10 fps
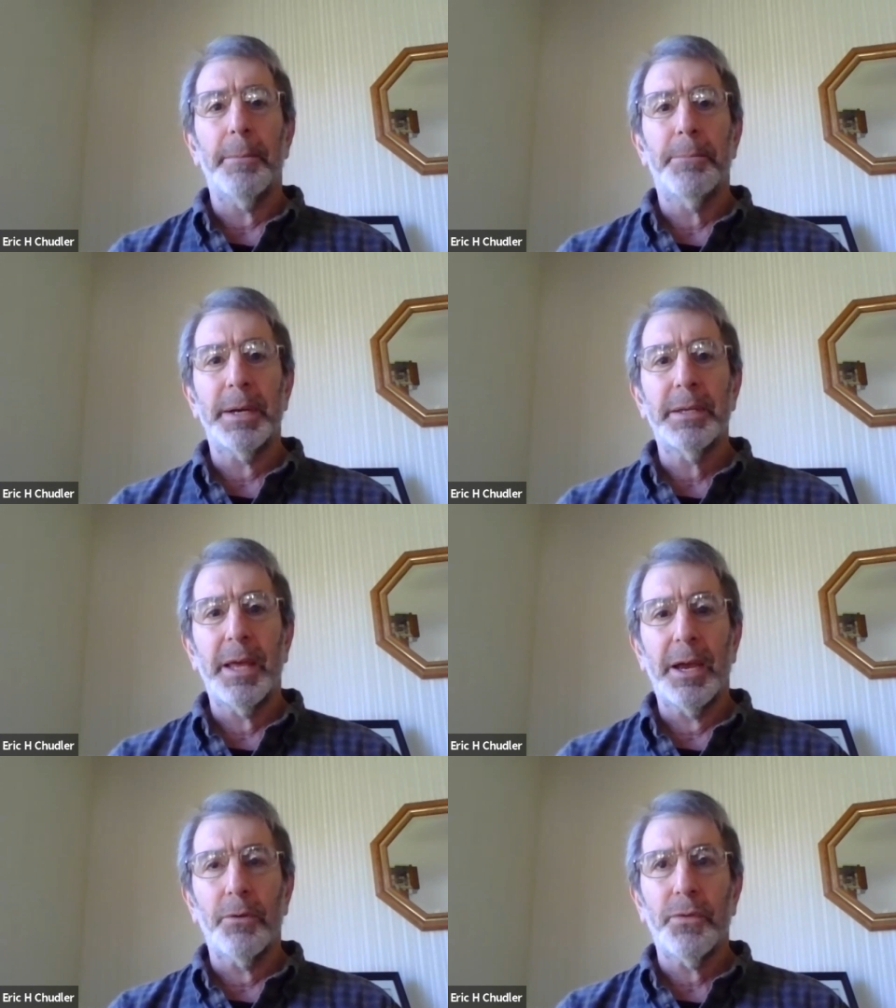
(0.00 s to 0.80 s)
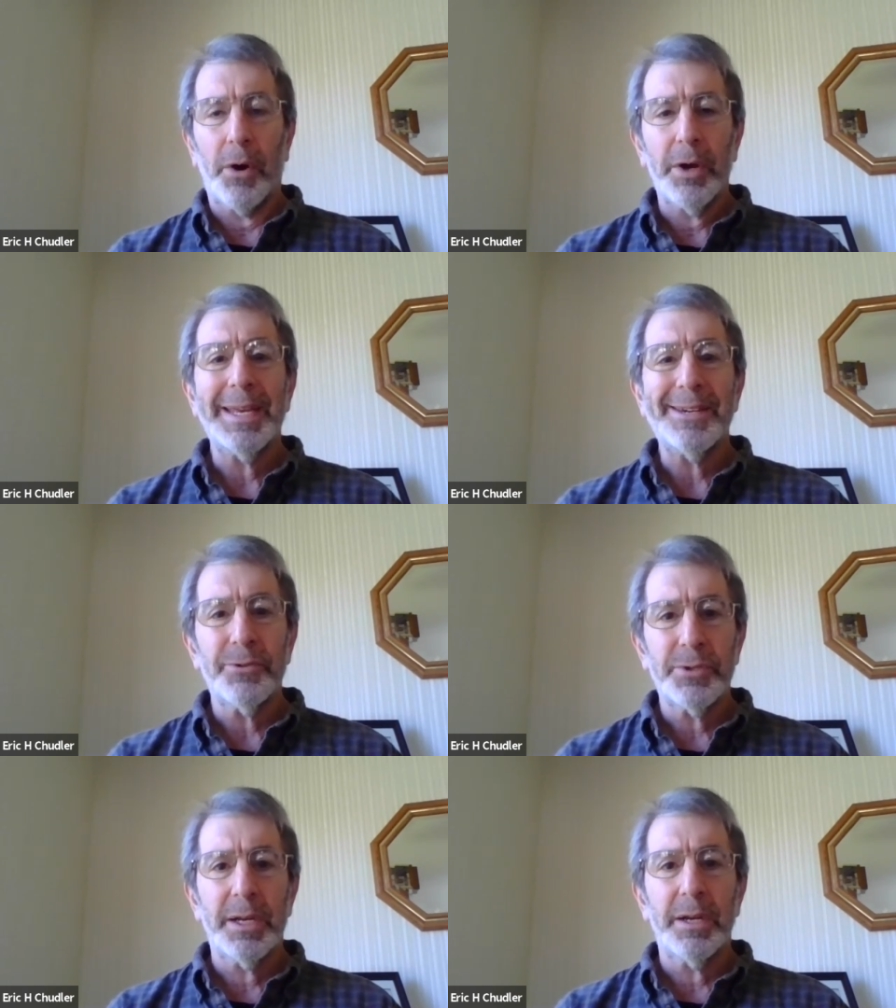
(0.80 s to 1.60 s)
But they are very
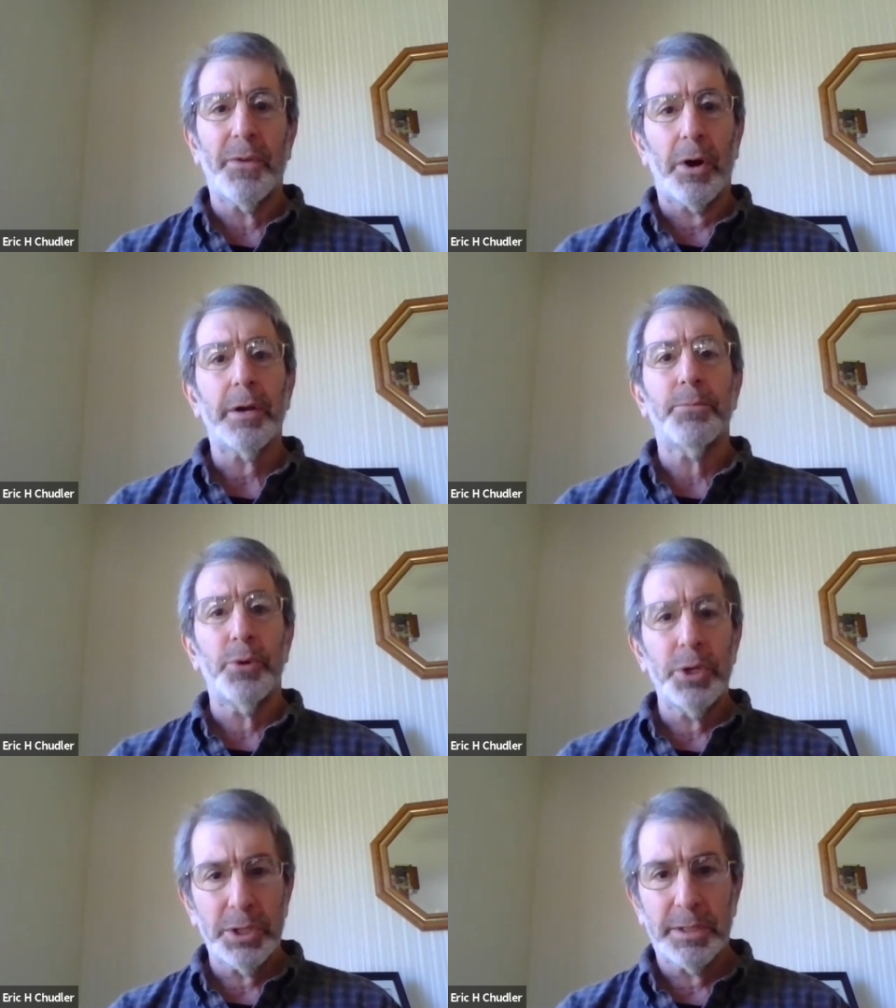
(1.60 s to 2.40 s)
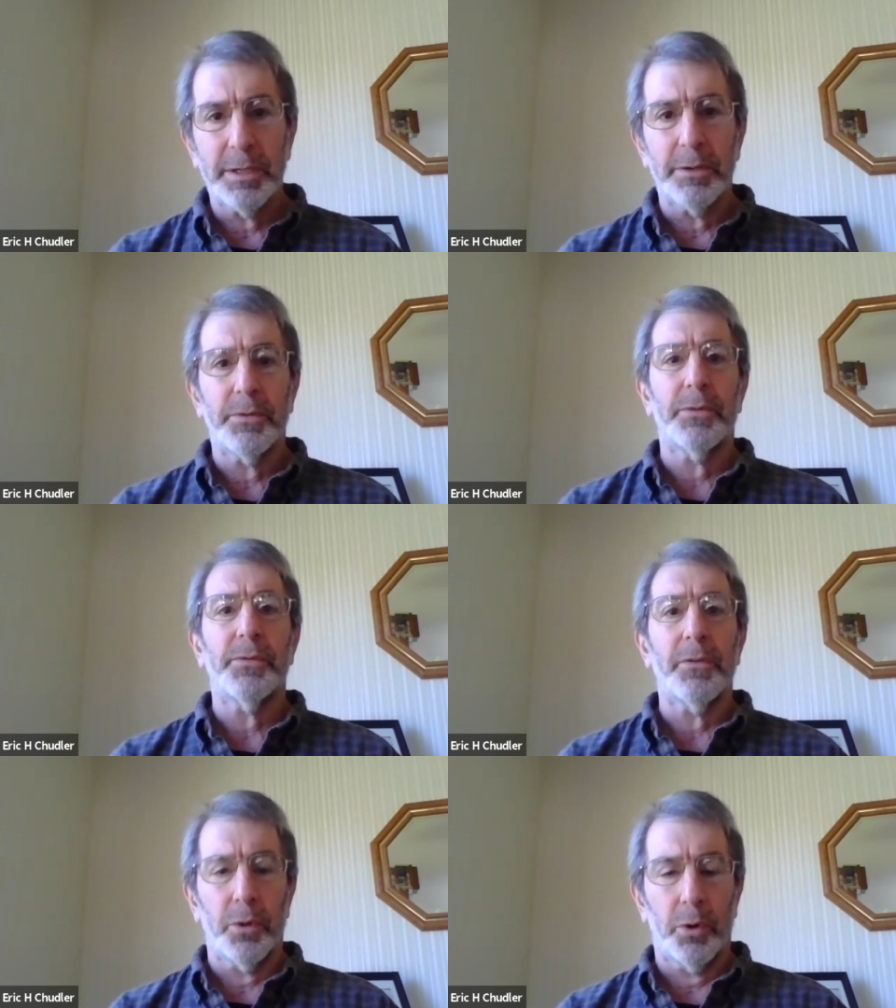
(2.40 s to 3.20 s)
interested and very appreciative
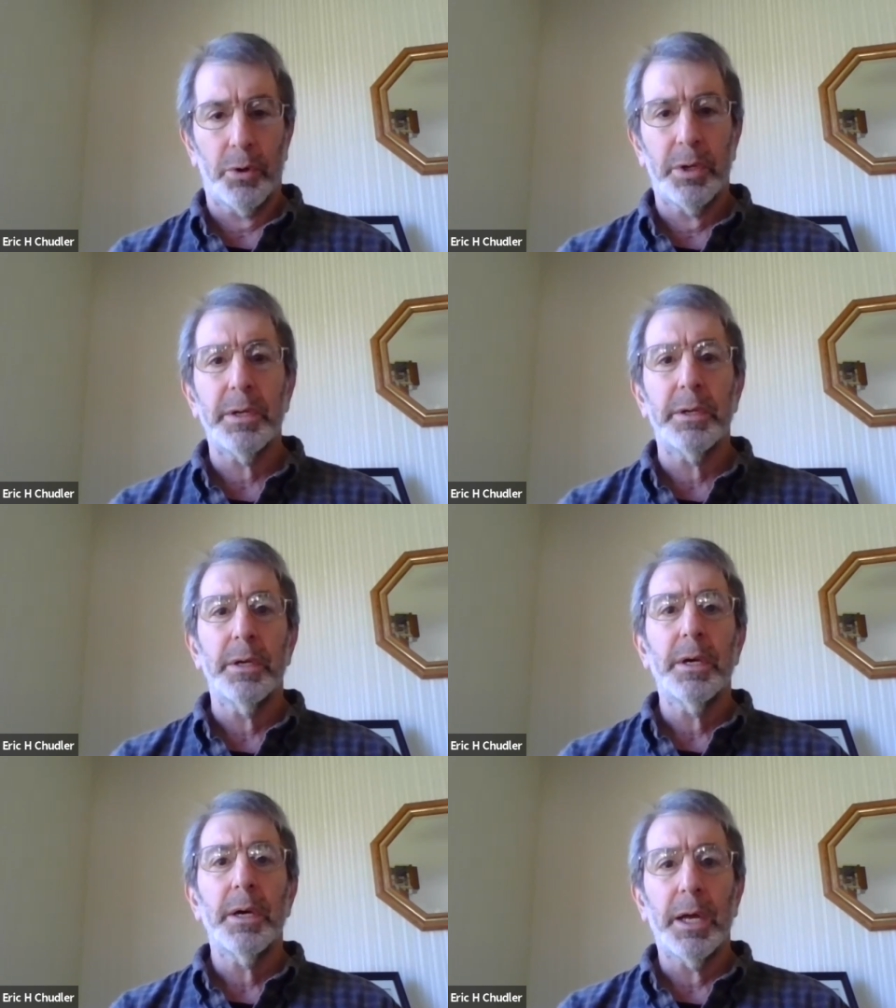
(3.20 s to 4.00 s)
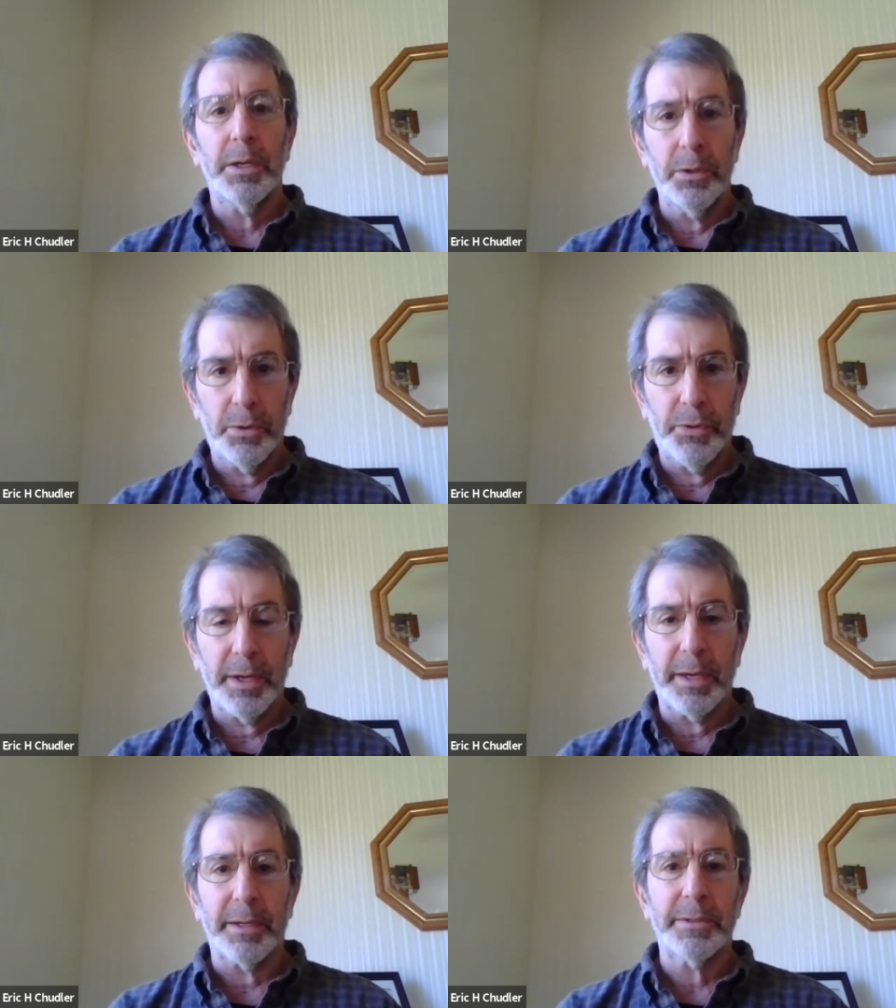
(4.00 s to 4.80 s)
of learning new
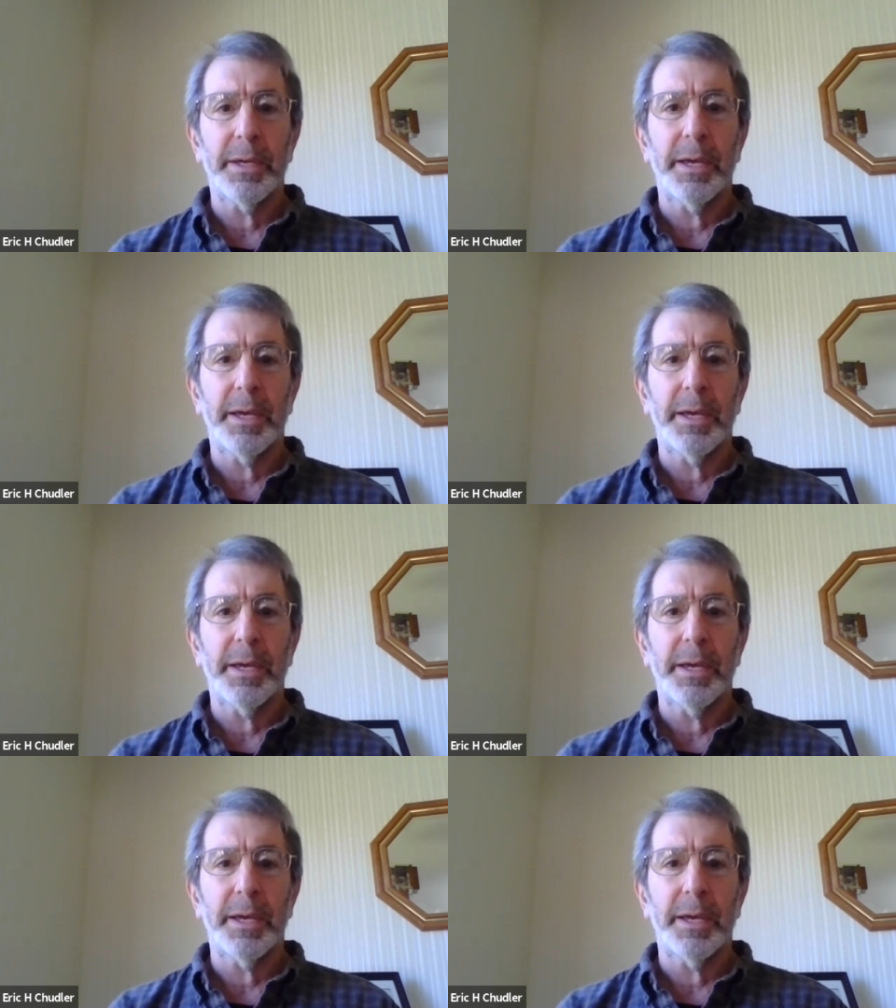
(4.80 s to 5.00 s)
things.